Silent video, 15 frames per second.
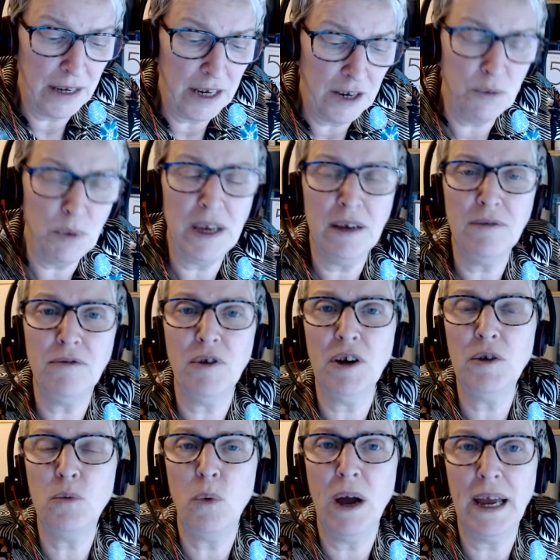if we can
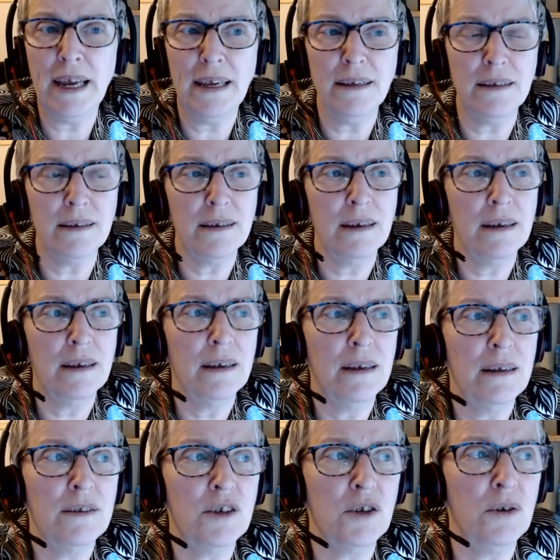find ways
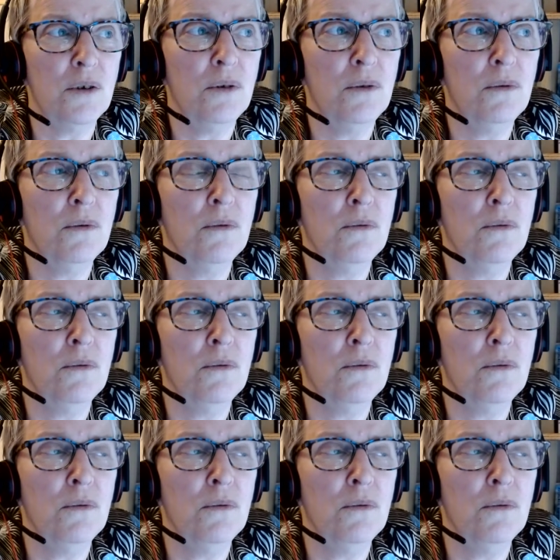to